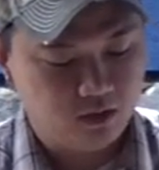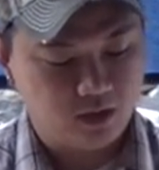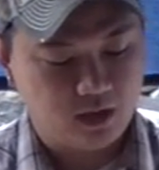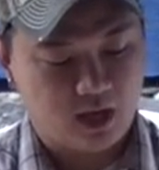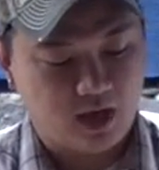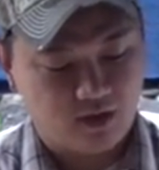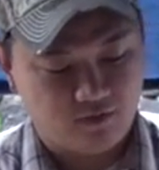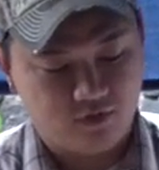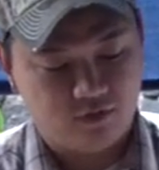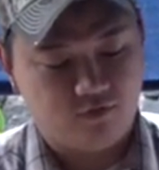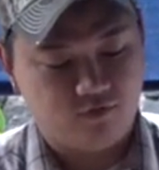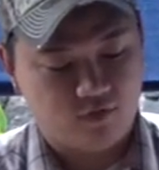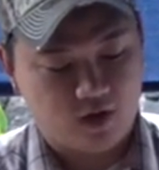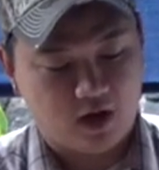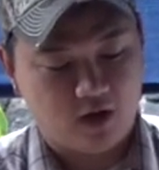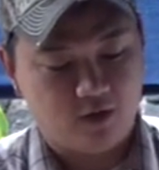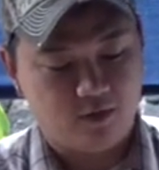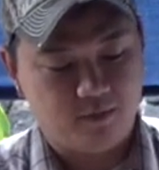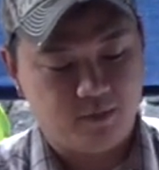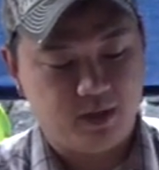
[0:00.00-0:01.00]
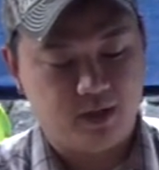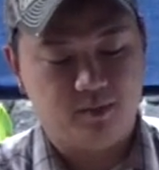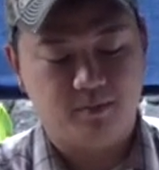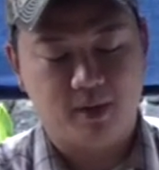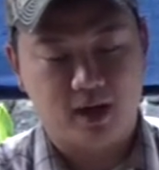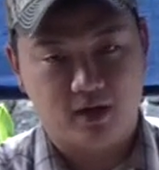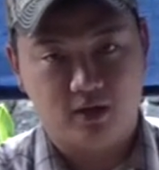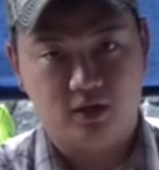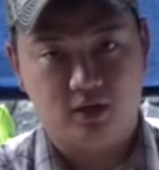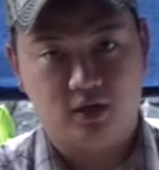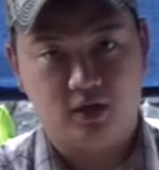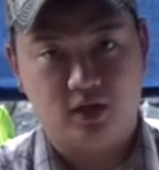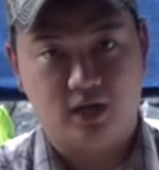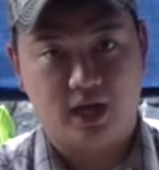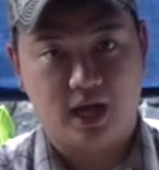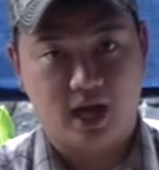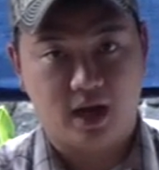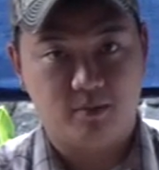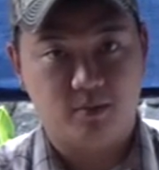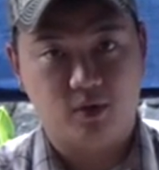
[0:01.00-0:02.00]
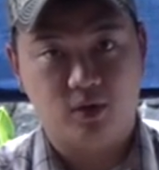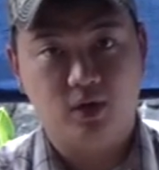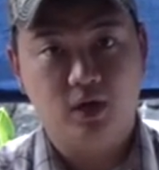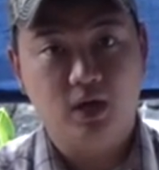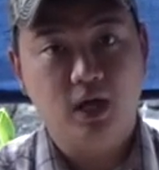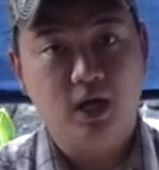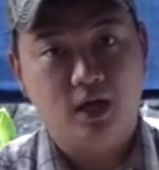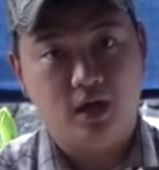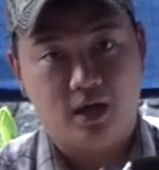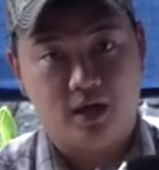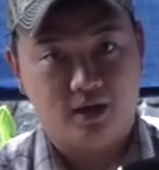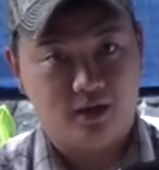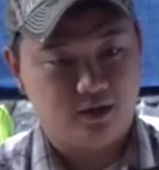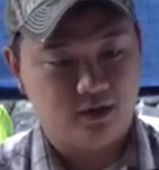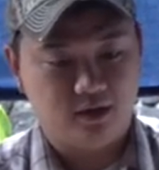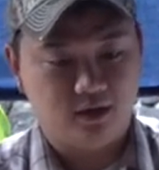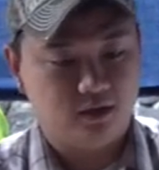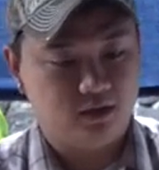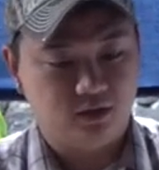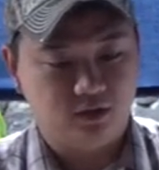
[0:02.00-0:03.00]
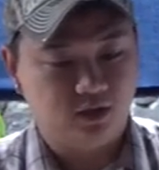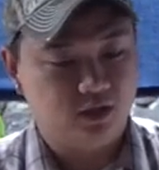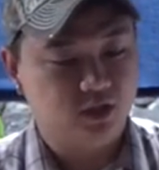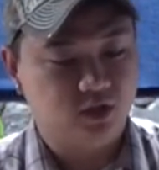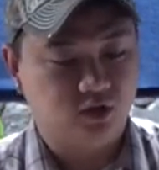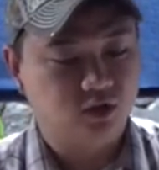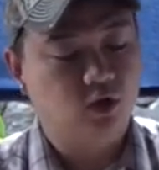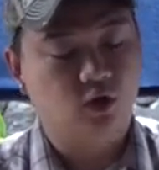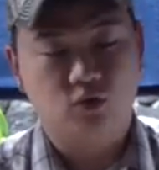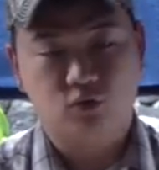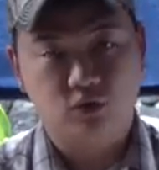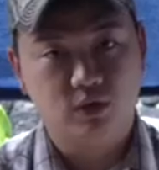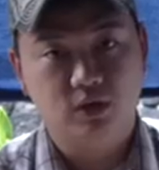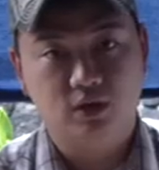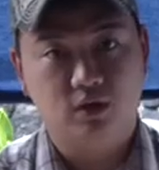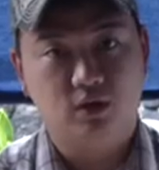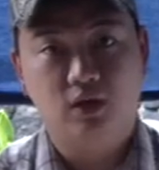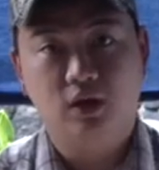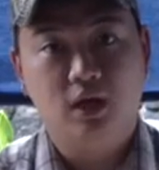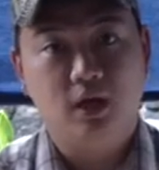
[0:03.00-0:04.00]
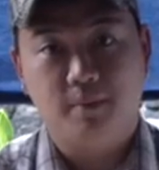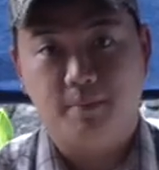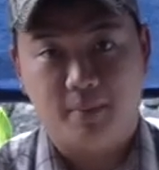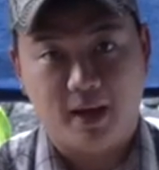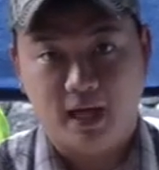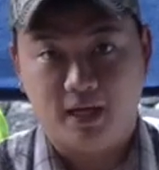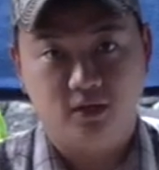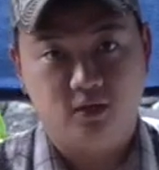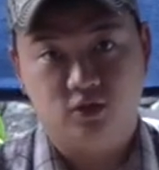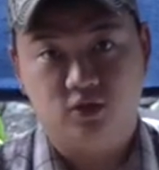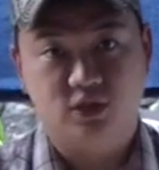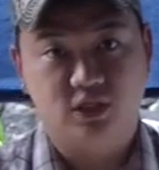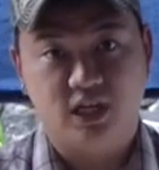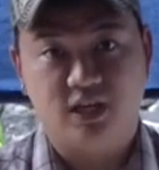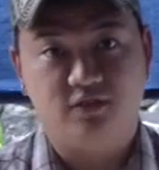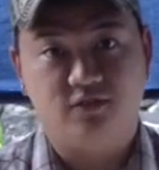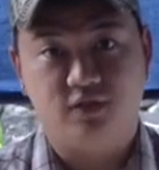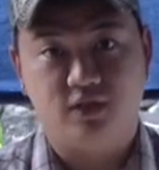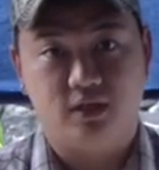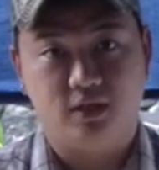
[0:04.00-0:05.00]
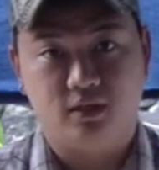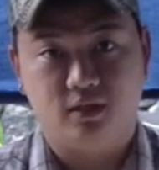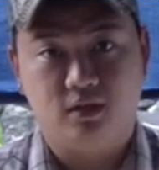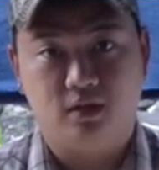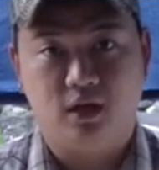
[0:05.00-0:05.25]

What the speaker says: They have the firing pin mounted on a hammer, and there is no real manual safety.